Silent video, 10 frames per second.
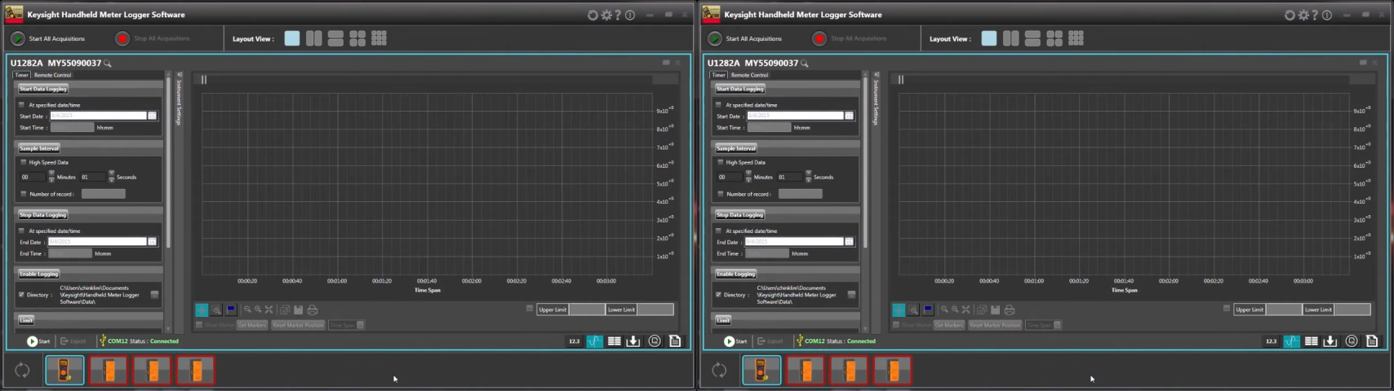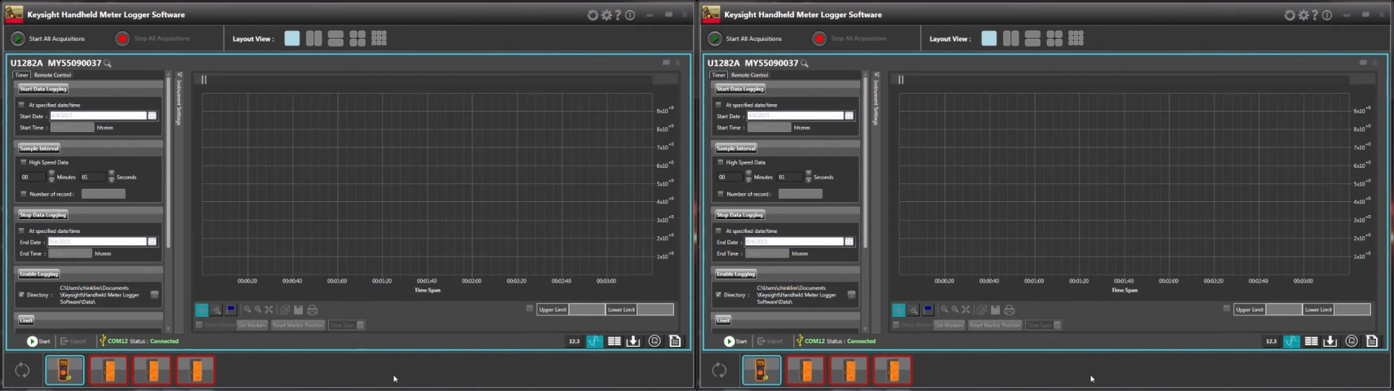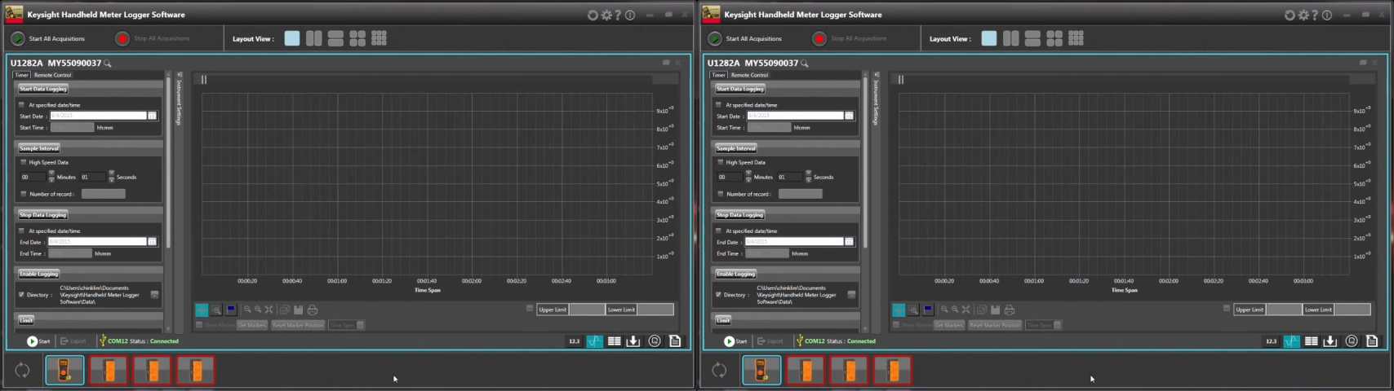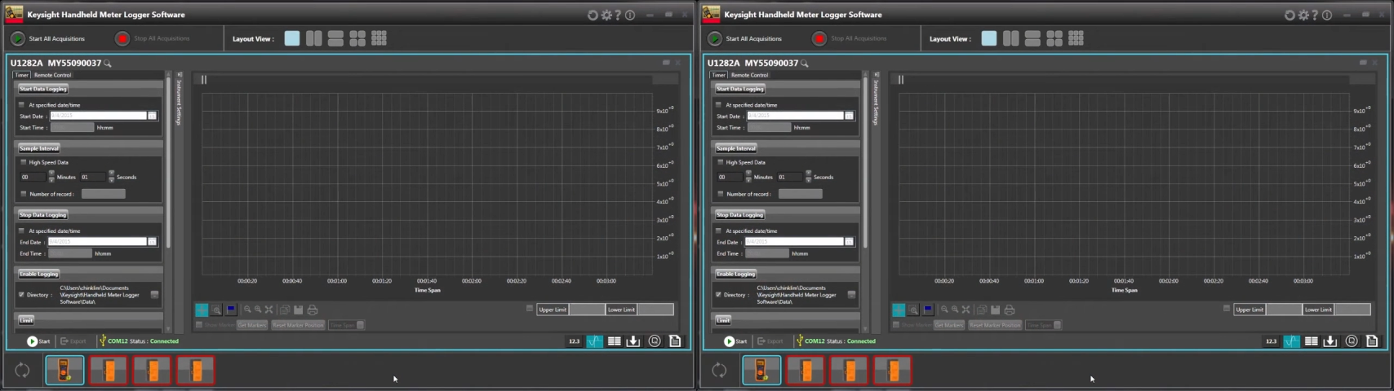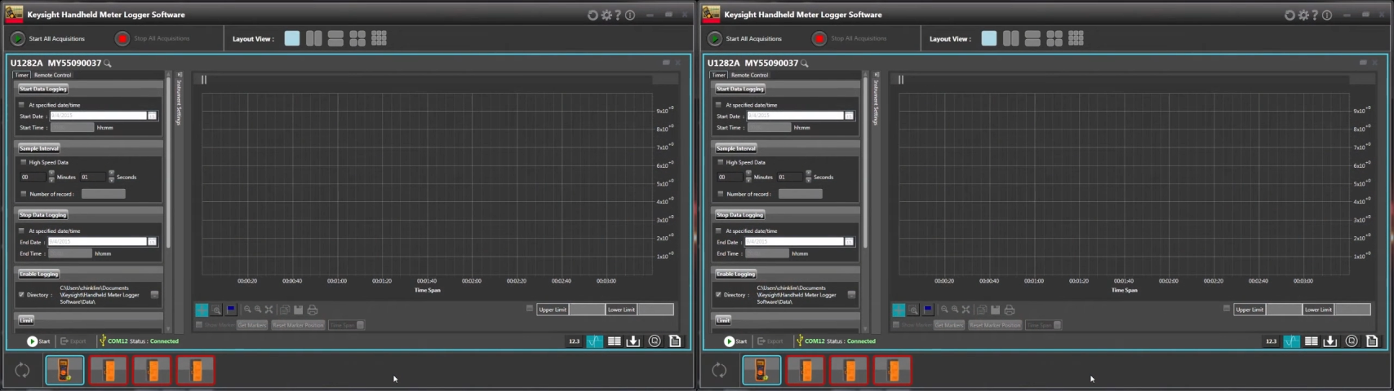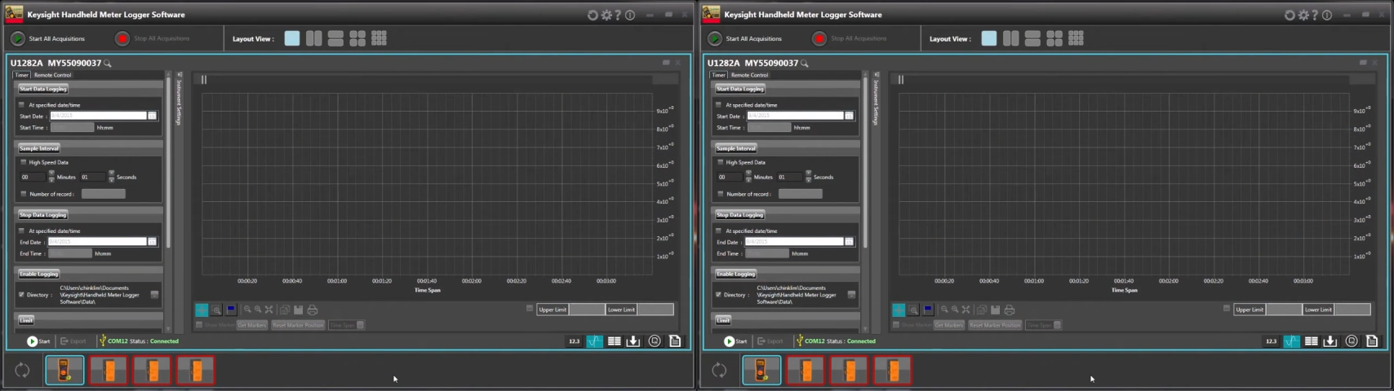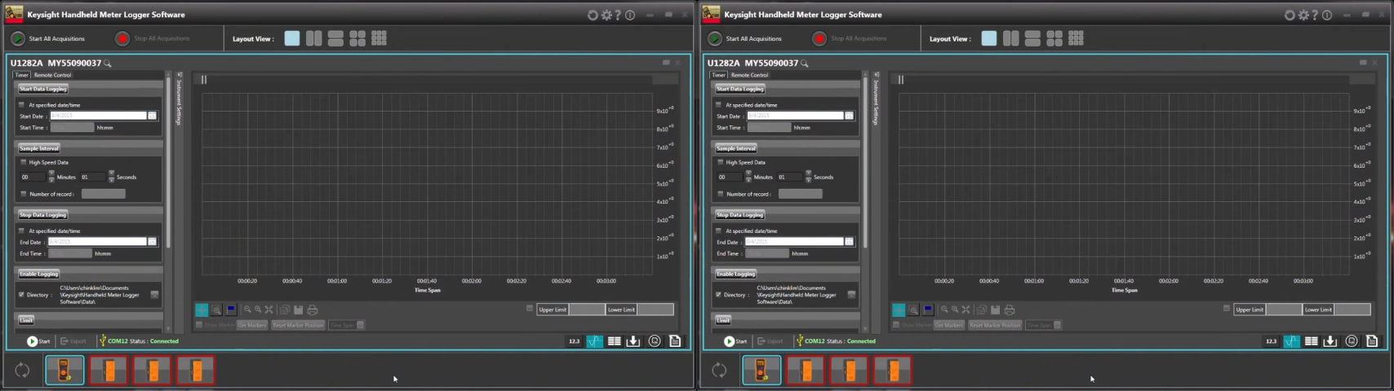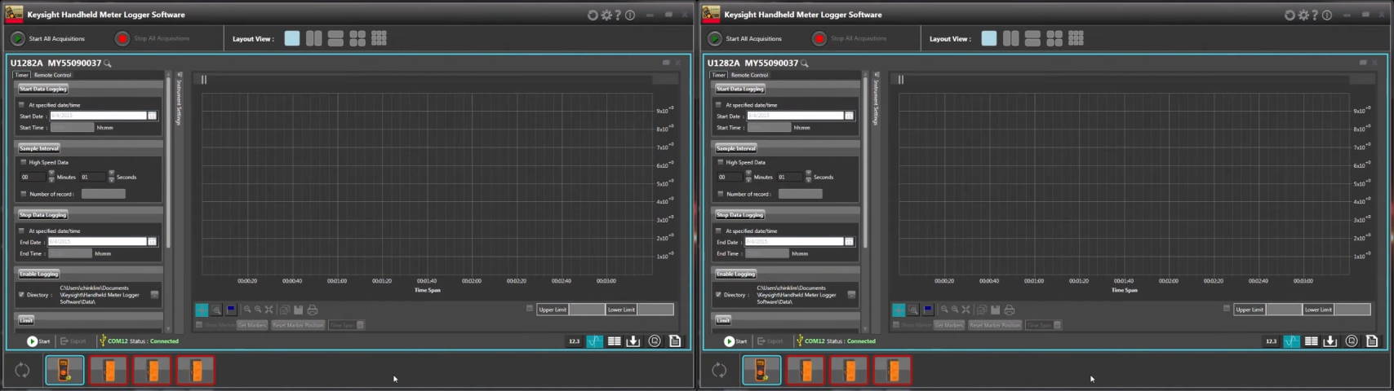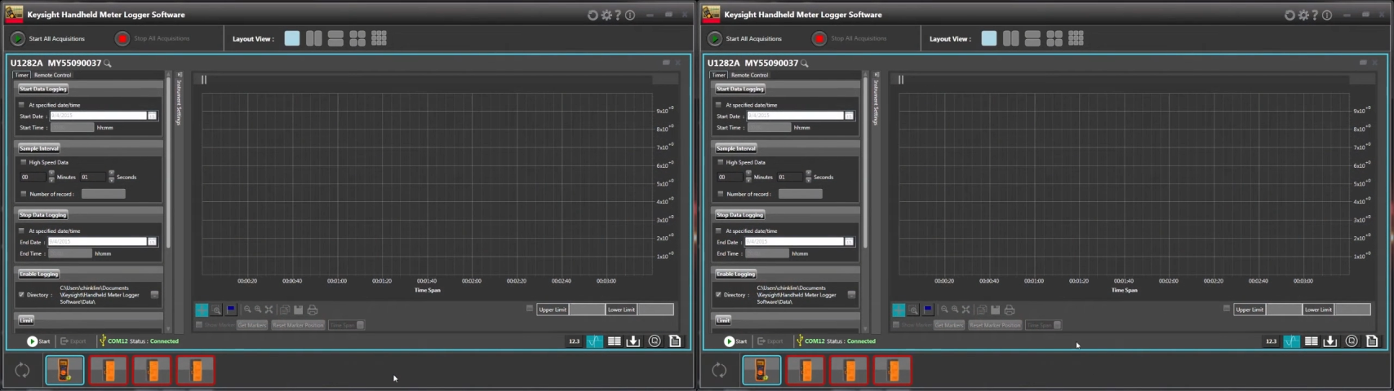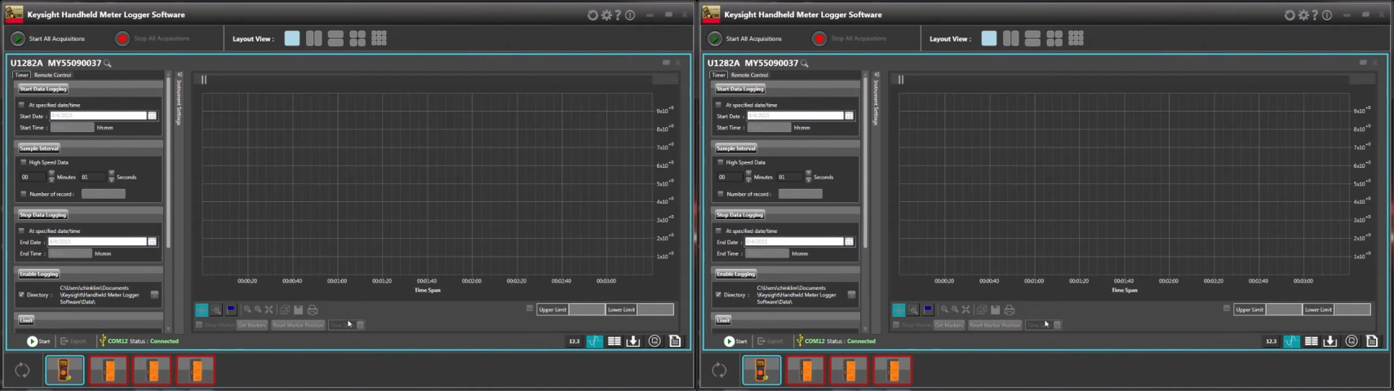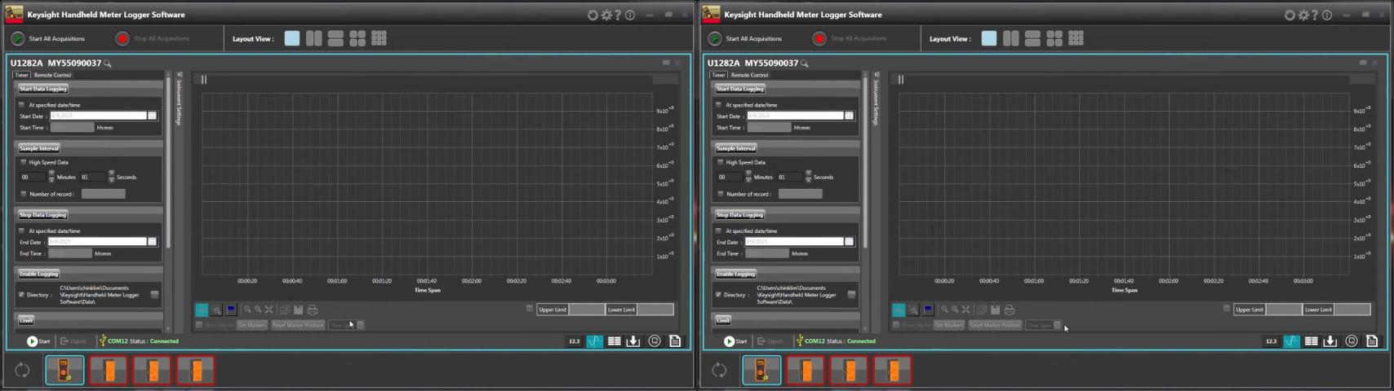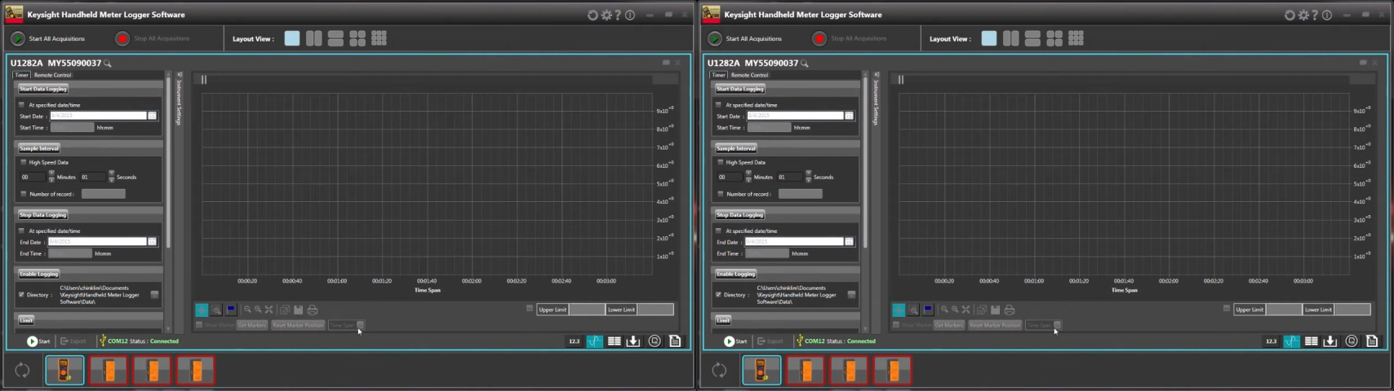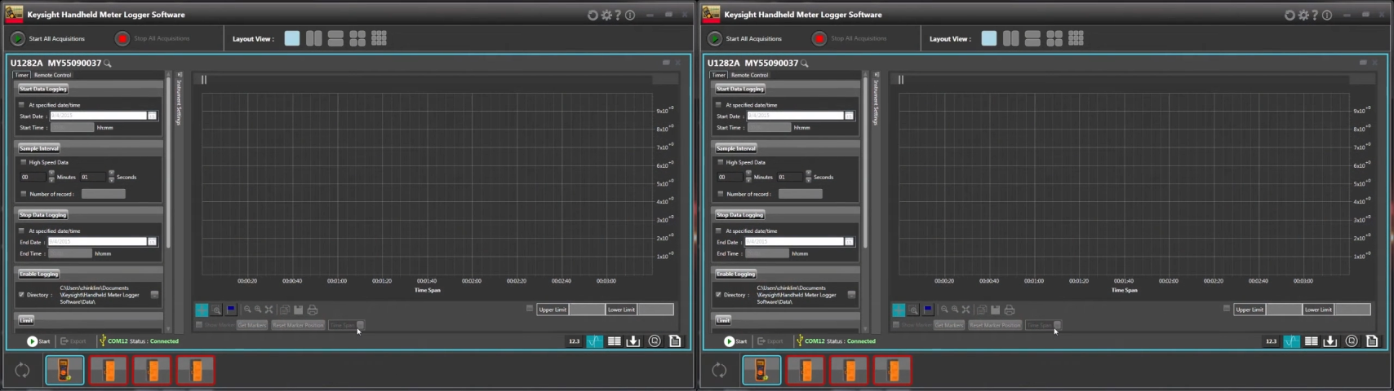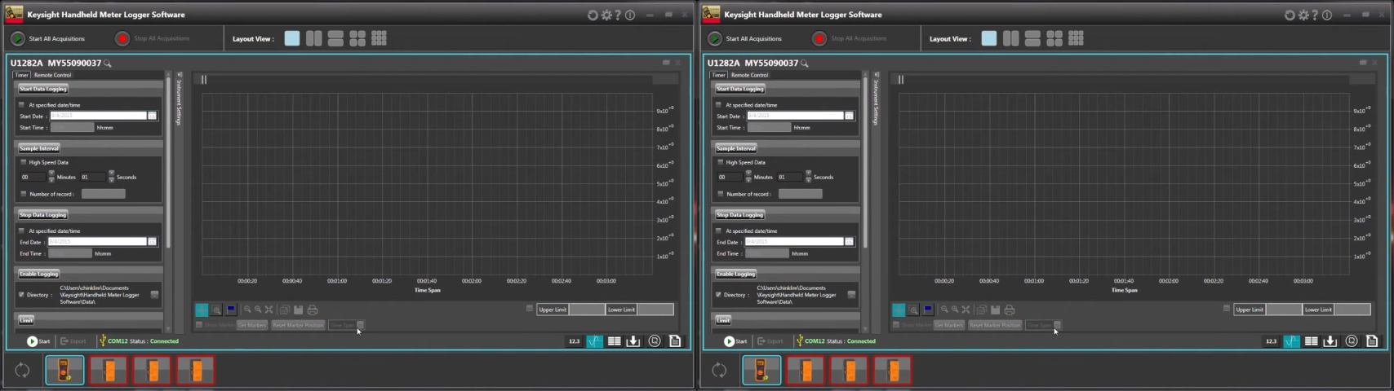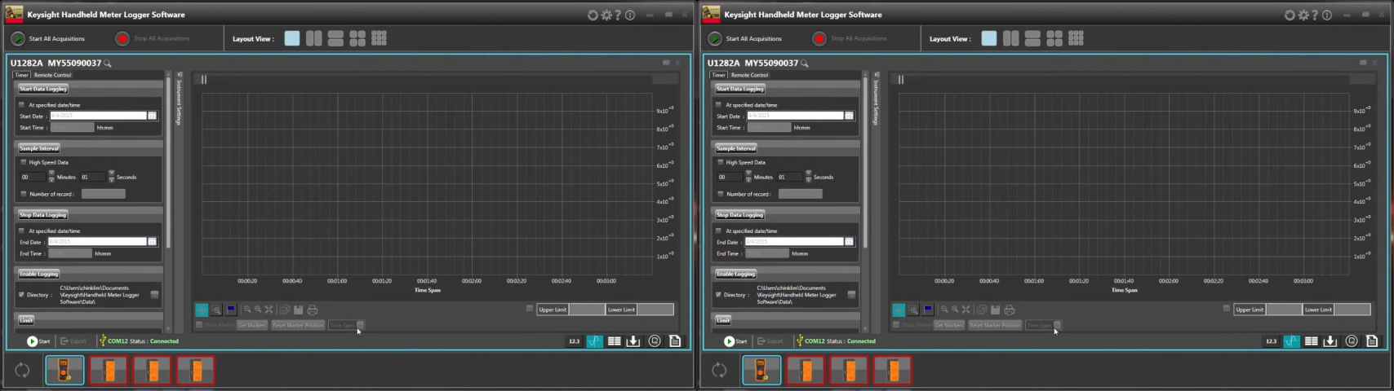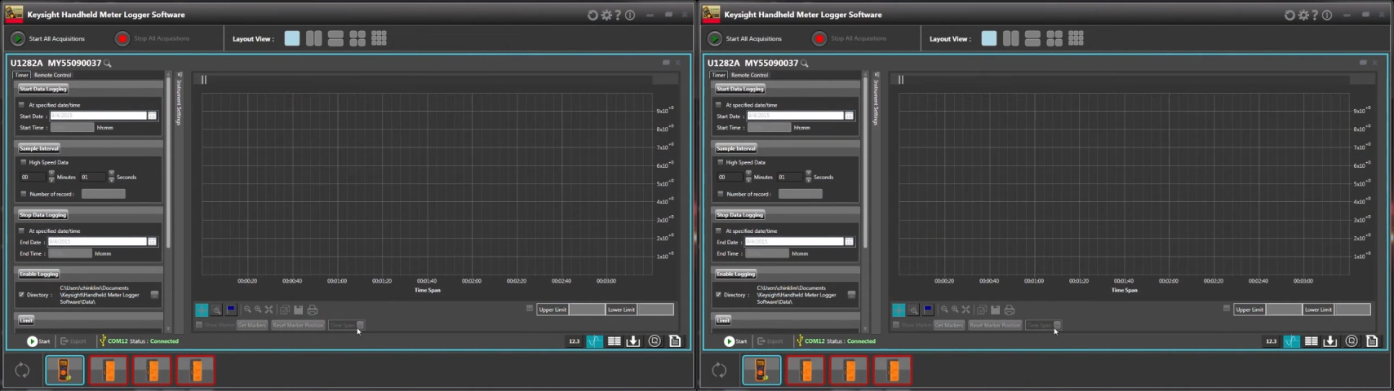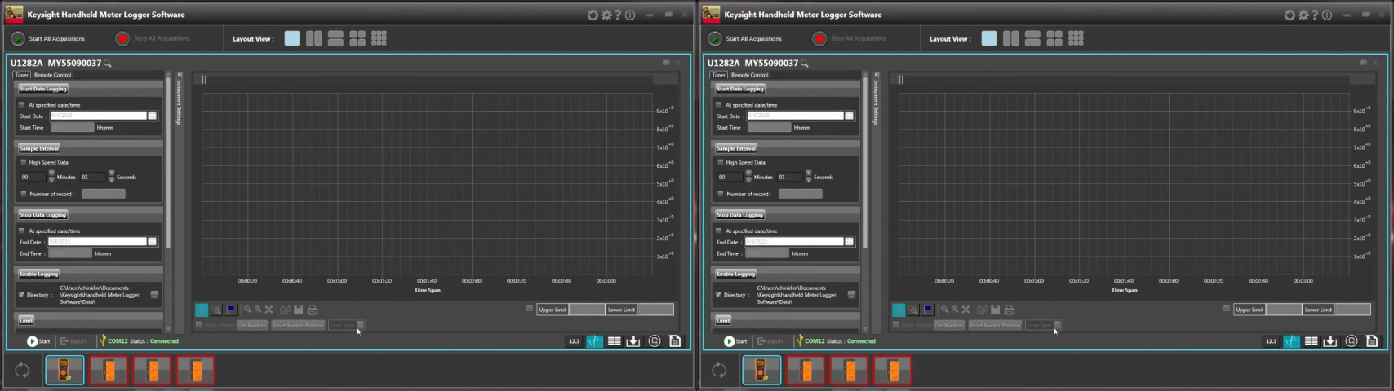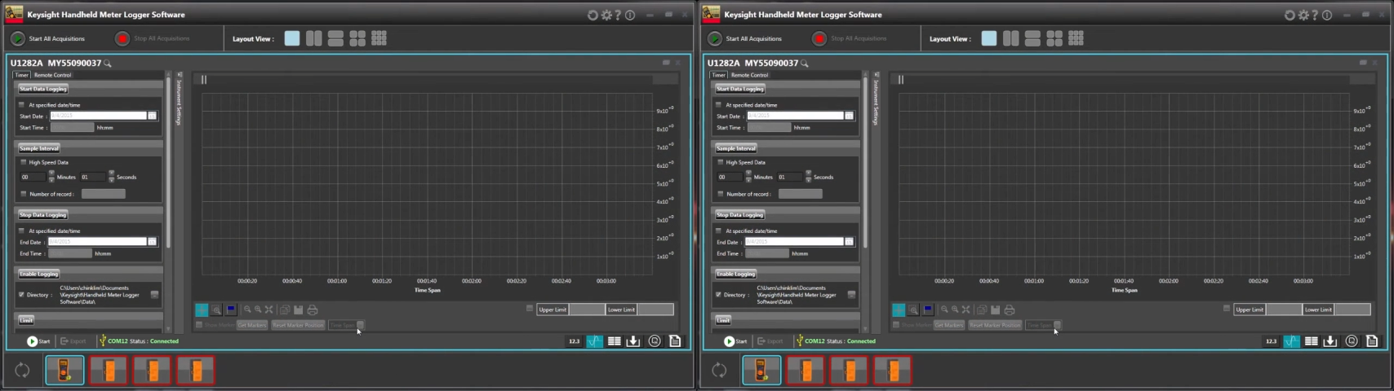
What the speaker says: [unreadable: no face in view]